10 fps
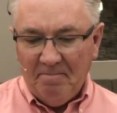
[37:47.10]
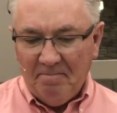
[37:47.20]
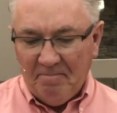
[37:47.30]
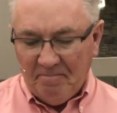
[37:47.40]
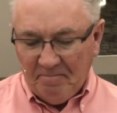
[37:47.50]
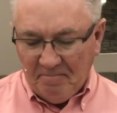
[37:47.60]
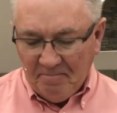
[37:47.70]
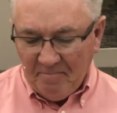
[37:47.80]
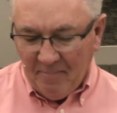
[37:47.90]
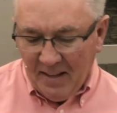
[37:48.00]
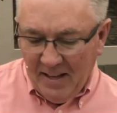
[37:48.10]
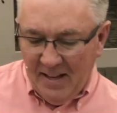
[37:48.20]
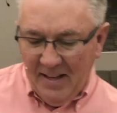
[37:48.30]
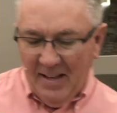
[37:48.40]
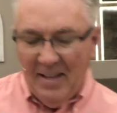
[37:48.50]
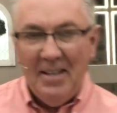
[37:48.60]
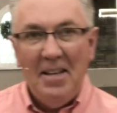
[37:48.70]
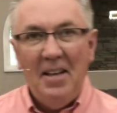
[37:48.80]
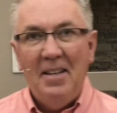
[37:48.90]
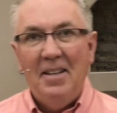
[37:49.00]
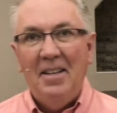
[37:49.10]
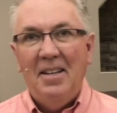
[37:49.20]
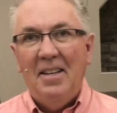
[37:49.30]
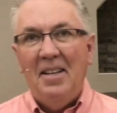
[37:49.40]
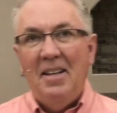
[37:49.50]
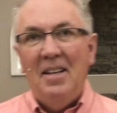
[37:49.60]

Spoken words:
(silence)